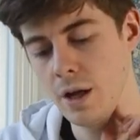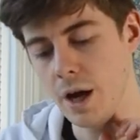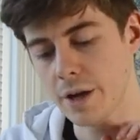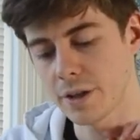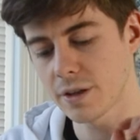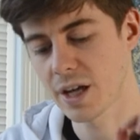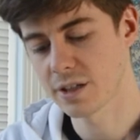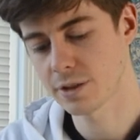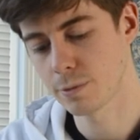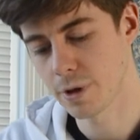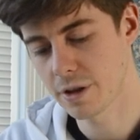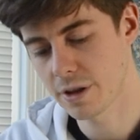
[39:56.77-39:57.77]
I think that's
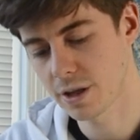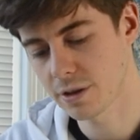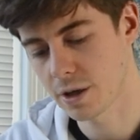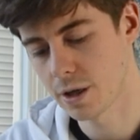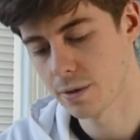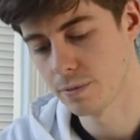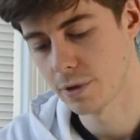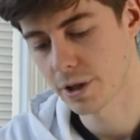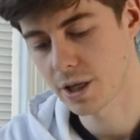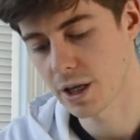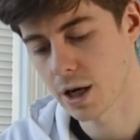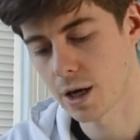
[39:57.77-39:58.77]
the one thing that I'm
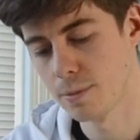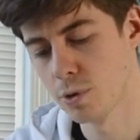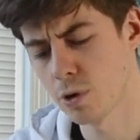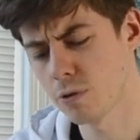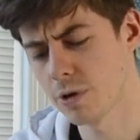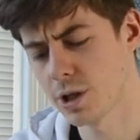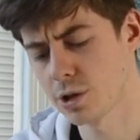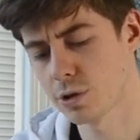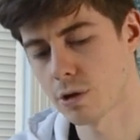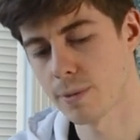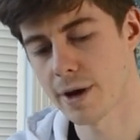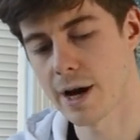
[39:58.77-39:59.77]
looking at and I'm not really
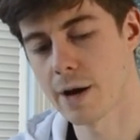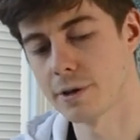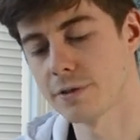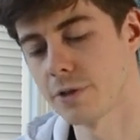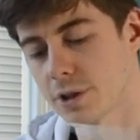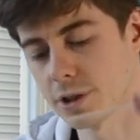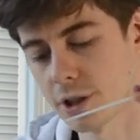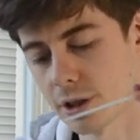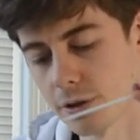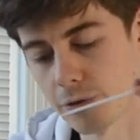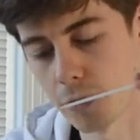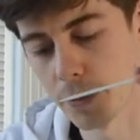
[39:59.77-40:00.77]
sure about how it's functioning in
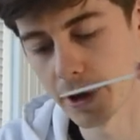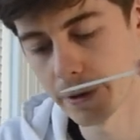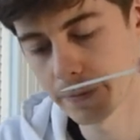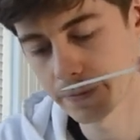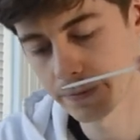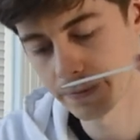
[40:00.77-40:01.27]
the formula.